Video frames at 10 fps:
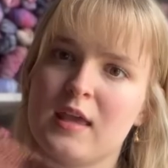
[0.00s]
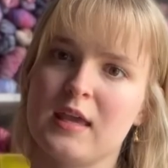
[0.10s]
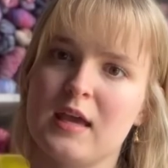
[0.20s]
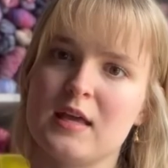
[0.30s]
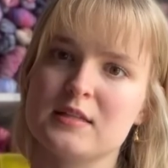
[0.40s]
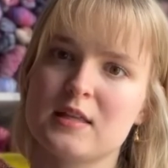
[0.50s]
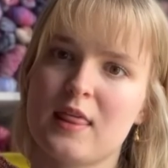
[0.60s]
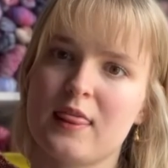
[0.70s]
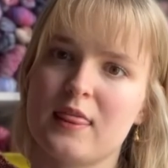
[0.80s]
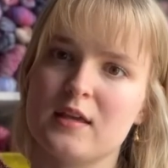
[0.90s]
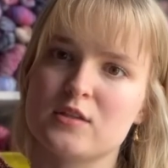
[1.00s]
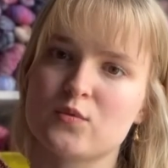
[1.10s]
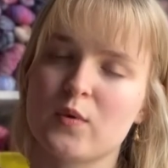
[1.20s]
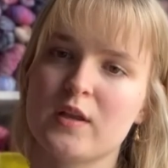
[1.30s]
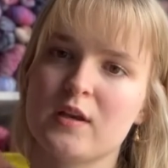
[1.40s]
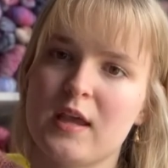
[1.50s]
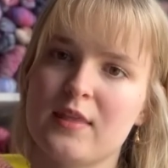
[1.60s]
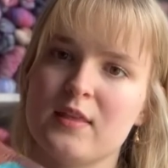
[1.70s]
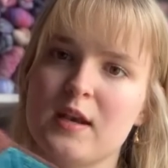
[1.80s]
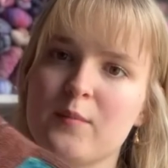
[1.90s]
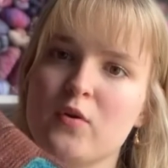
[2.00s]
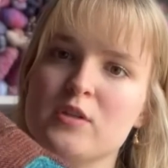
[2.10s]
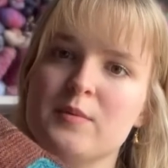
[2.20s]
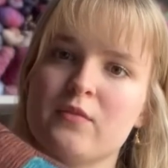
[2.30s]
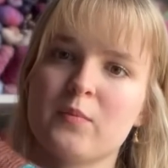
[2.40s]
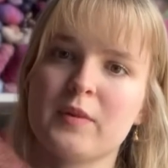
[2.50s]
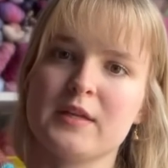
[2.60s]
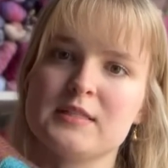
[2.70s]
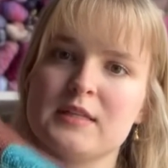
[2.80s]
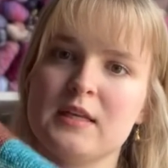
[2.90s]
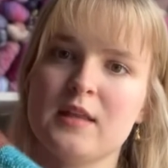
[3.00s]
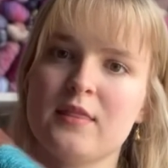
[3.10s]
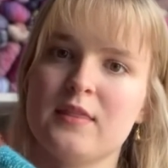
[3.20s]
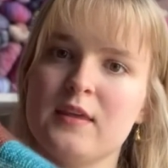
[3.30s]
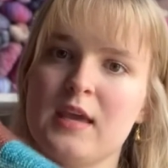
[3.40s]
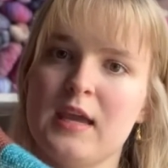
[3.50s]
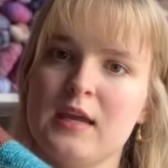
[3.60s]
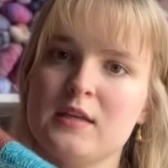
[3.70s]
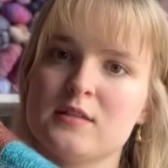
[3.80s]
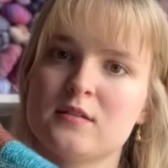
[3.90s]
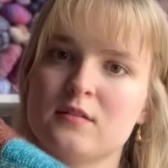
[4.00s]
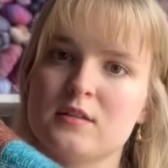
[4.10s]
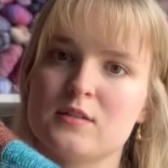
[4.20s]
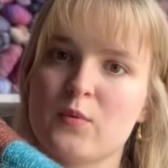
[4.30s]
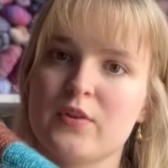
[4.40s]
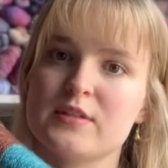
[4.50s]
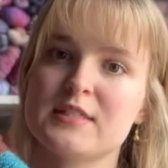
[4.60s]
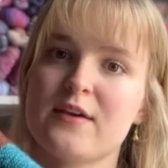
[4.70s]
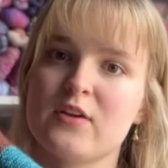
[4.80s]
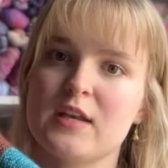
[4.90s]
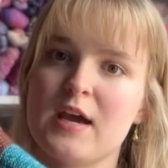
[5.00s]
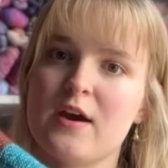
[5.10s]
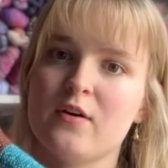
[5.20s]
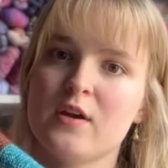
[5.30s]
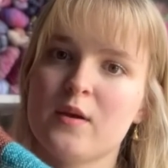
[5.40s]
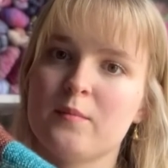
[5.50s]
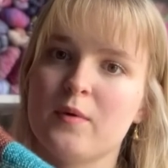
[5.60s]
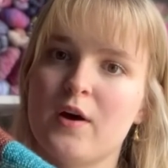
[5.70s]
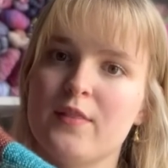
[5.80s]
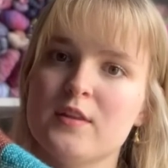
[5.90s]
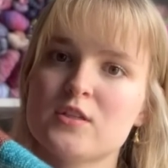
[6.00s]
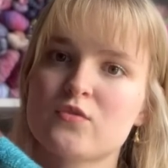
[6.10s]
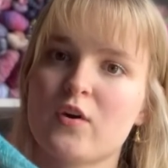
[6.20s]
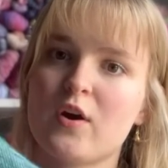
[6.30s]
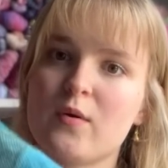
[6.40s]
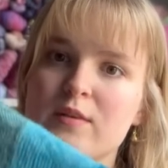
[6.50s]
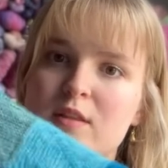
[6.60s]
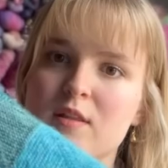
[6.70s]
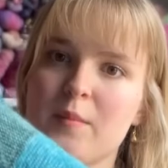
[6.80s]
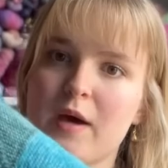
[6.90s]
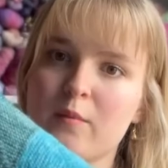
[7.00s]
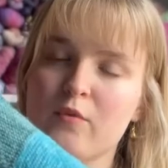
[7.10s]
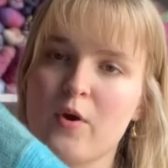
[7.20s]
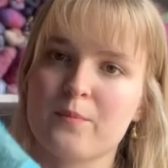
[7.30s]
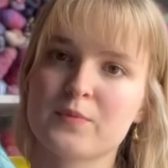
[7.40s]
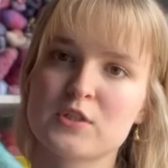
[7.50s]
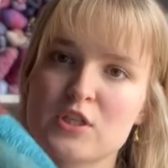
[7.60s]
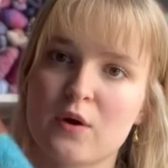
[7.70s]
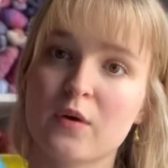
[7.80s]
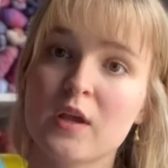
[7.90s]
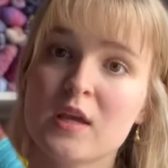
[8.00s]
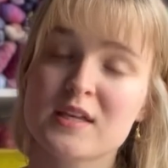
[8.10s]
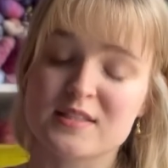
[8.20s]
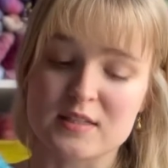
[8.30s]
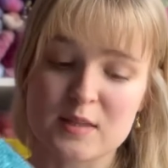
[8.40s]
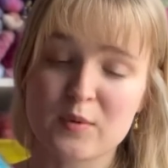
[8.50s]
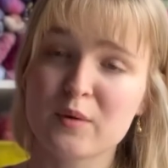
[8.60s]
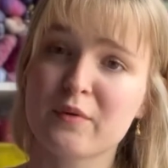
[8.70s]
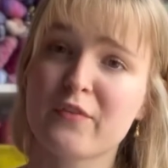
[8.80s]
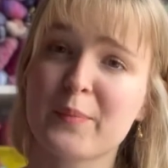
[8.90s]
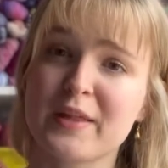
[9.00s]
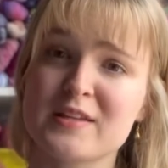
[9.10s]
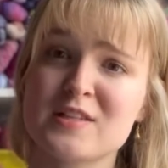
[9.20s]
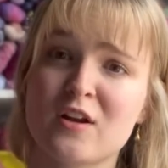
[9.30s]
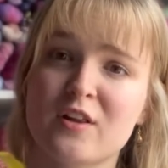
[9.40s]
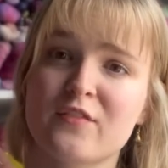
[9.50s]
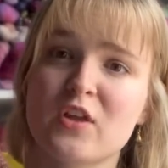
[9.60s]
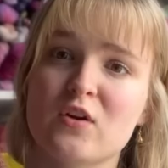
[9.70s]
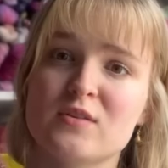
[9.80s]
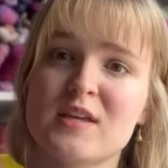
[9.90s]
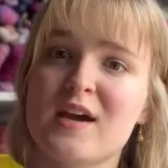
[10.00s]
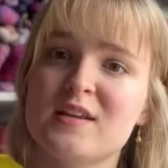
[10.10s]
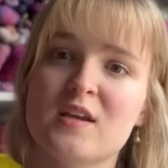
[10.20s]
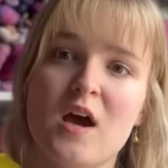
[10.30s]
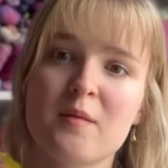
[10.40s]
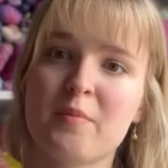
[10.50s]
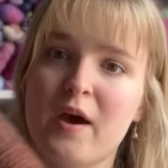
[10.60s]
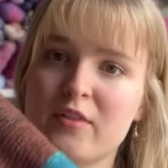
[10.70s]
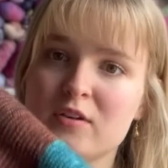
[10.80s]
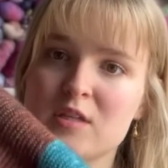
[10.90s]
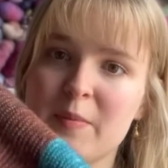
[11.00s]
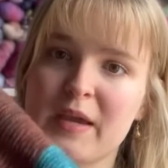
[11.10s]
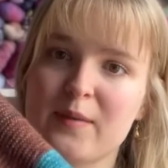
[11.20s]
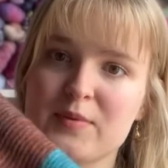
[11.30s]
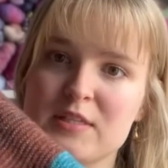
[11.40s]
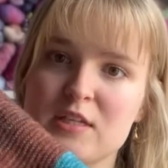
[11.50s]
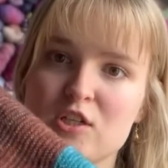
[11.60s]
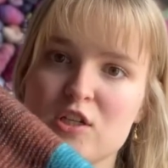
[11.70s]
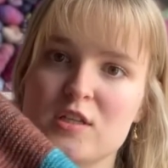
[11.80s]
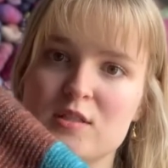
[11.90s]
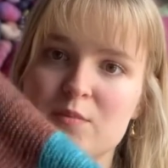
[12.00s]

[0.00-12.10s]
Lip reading: and this one. And then I'm going to be replacing the 7 now on this row, and then the bottom row. So since I'm going to be replacing all of those, I did not bother to pick up the stitches